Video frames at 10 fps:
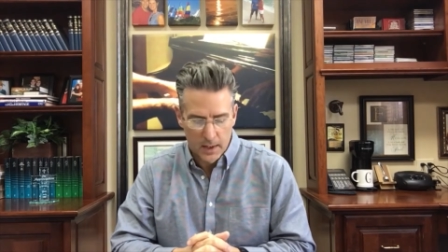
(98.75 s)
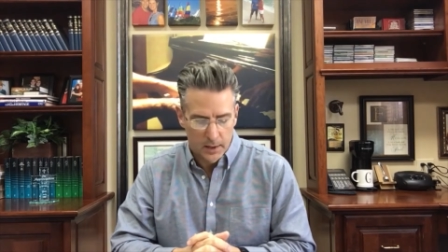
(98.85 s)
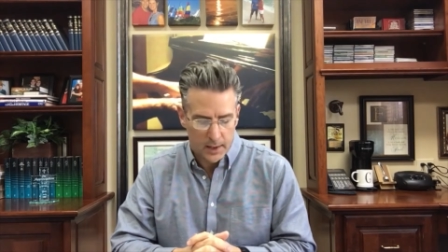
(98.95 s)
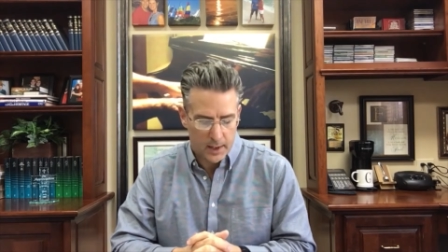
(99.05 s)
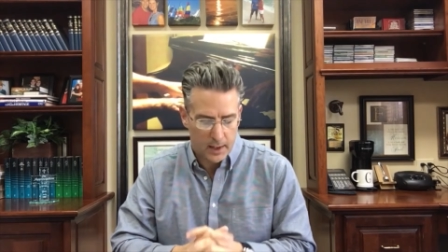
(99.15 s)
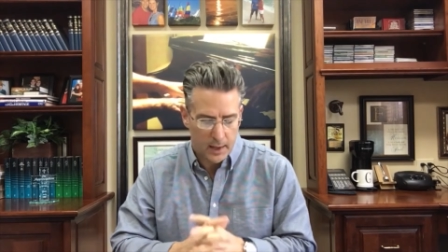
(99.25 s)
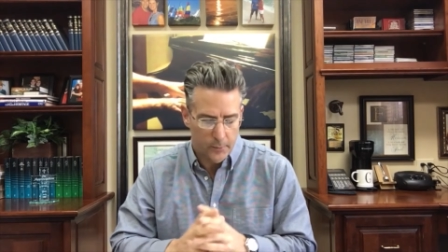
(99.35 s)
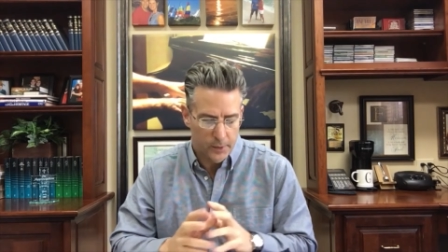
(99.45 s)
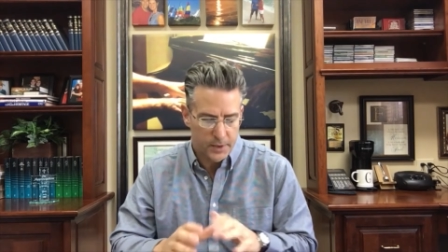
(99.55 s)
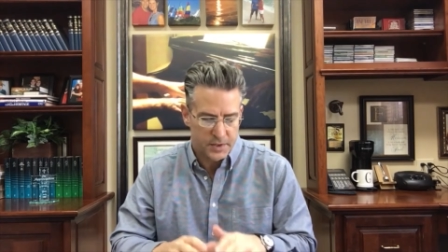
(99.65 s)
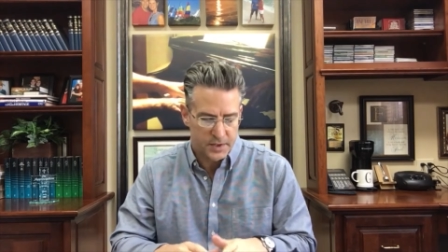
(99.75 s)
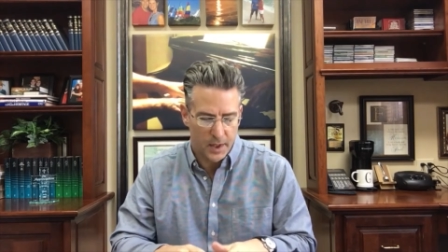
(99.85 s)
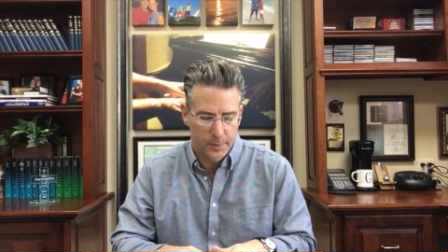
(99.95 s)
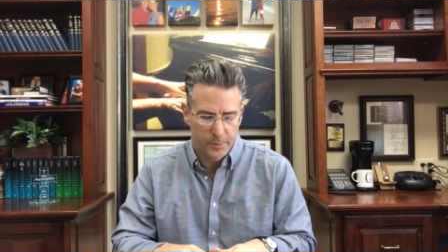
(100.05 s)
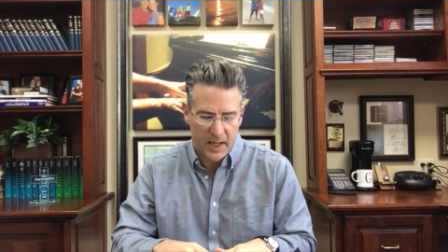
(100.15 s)
Now, I want us to
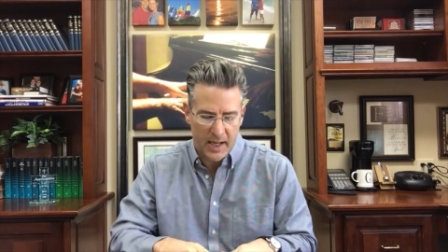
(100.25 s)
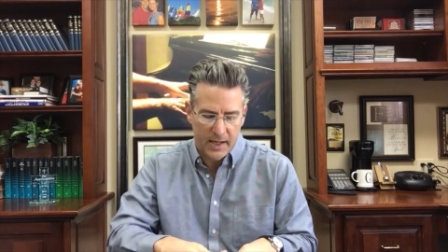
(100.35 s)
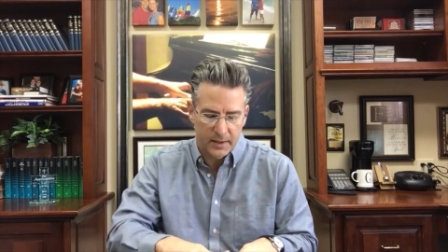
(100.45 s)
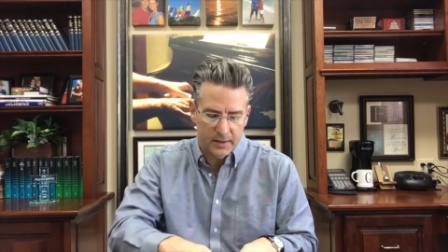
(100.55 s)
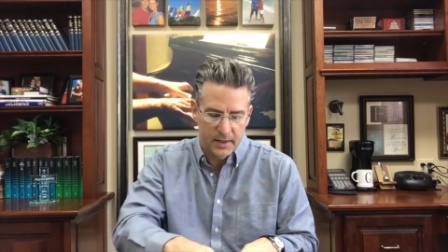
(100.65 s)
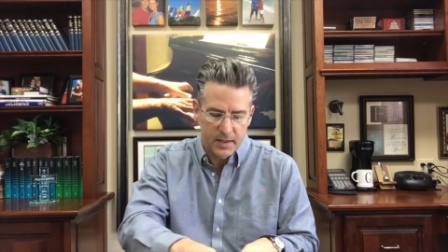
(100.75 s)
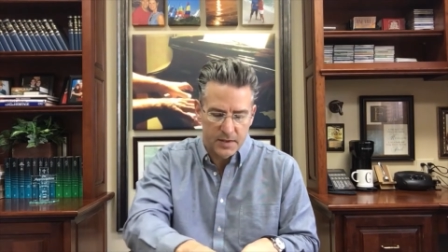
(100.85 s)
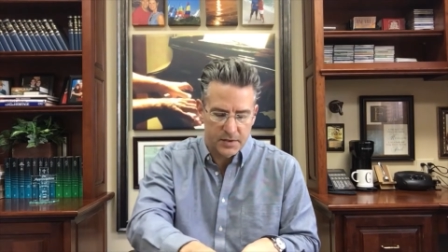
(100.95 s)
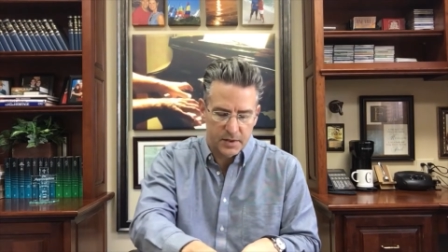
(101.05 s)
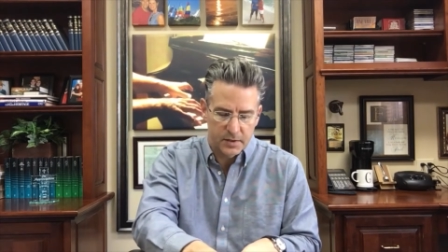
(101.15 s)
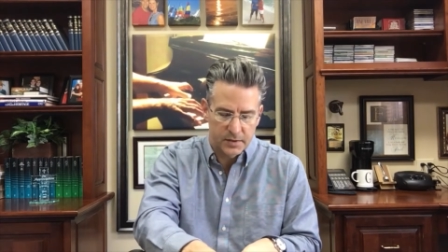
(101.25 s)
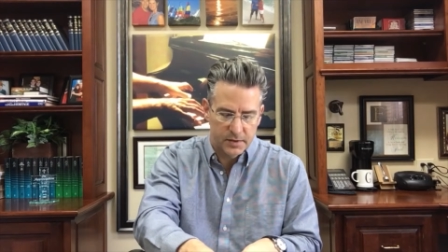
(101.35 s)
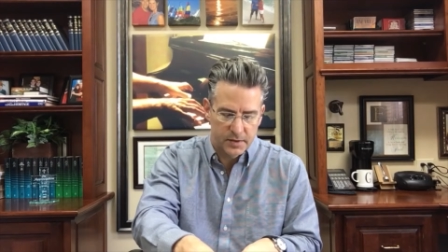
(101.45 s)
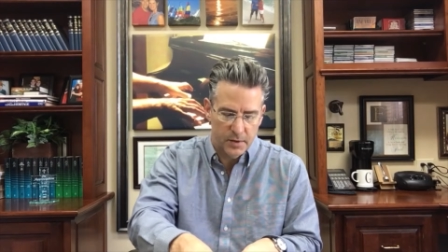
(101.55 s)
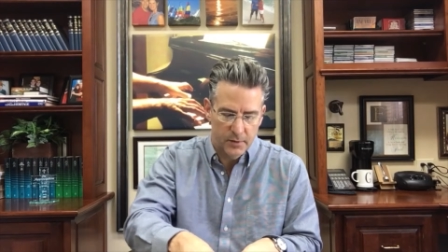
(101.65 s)
unpack these
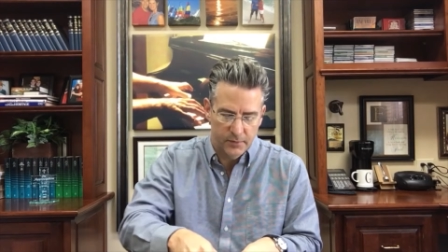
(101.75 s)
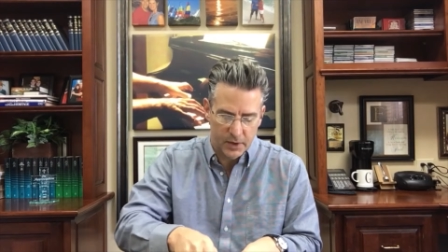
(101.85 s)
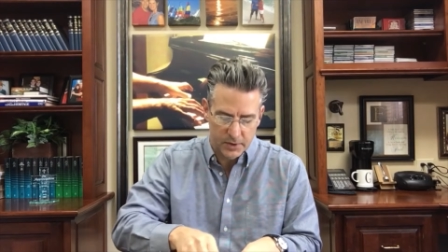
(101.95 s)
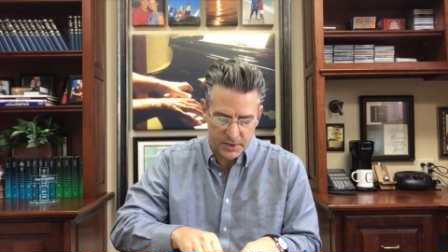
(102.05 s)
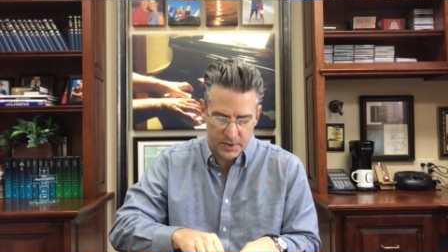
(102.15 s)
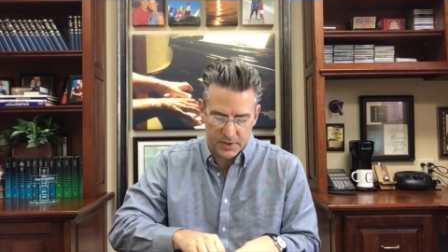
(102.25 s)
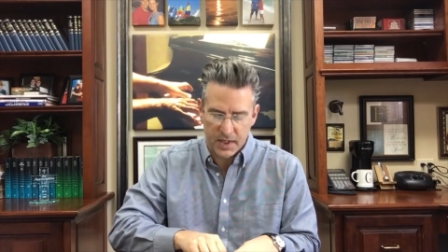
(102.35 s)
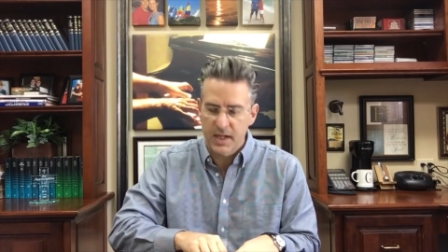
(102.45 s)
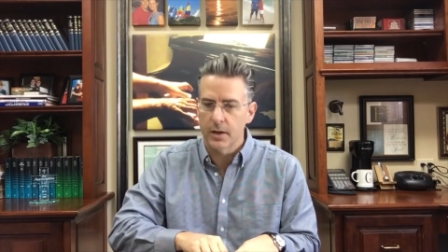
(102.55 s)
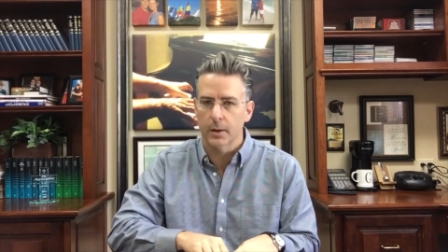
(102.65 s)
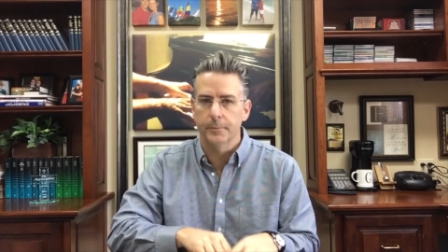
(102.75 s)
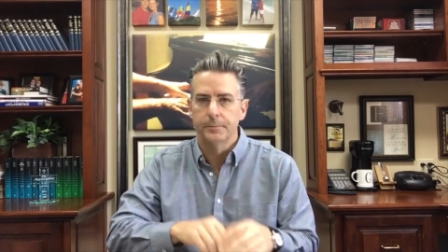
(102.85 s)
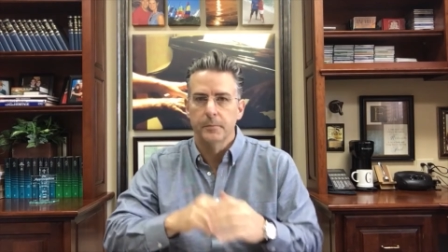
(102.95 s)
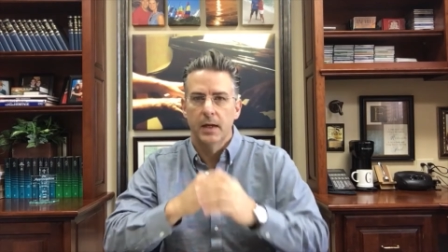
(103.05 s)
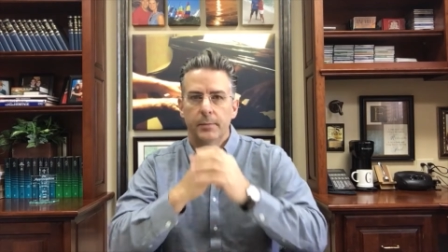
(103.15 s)
two verses here
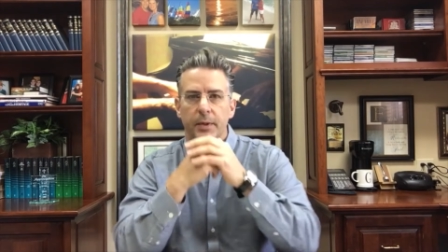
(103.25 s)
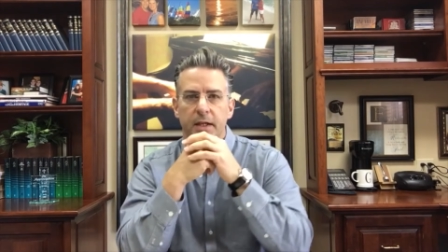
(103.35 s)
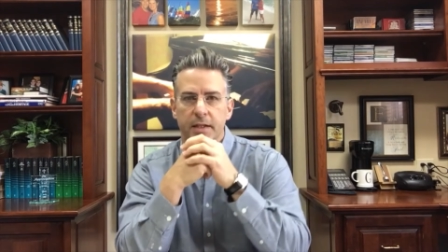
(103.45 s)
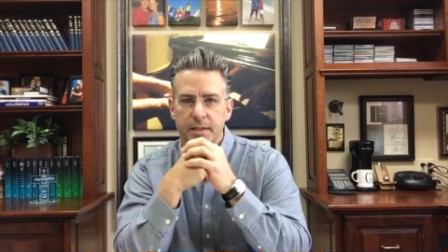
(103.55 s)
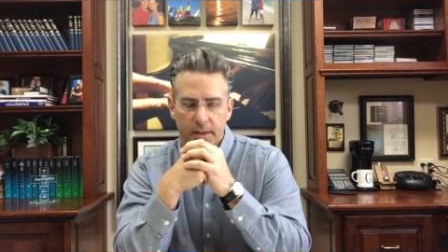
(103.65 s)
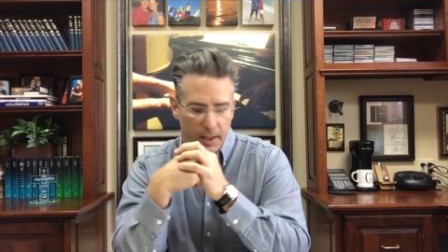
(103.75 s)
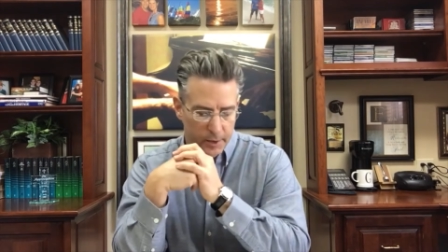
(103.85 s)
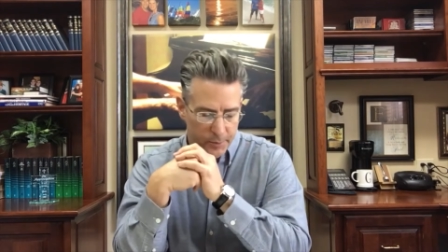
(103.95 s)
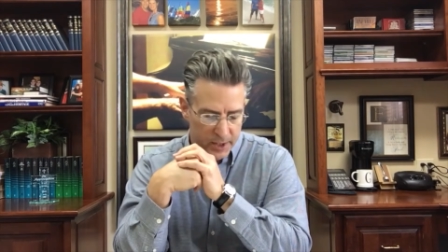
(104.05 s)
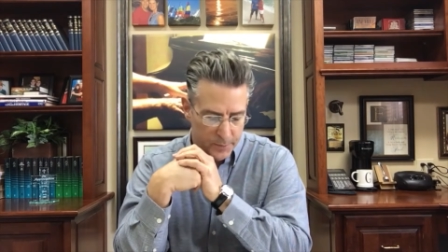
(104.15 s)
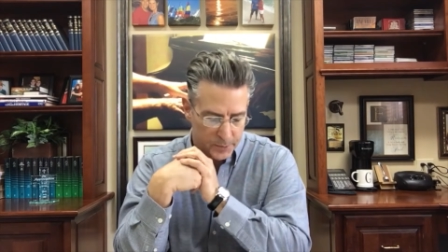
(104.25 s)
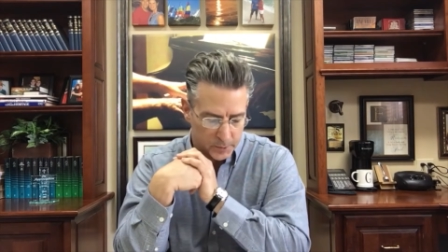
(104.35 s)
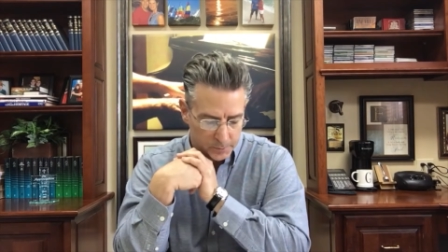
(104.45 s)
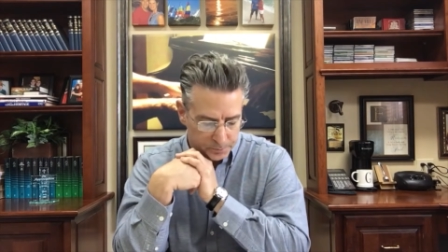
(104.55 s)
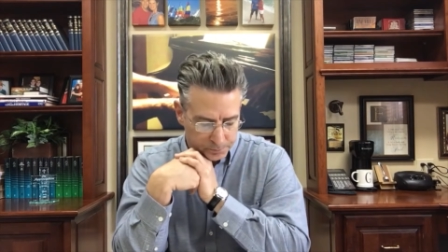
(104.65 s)
because a lot of people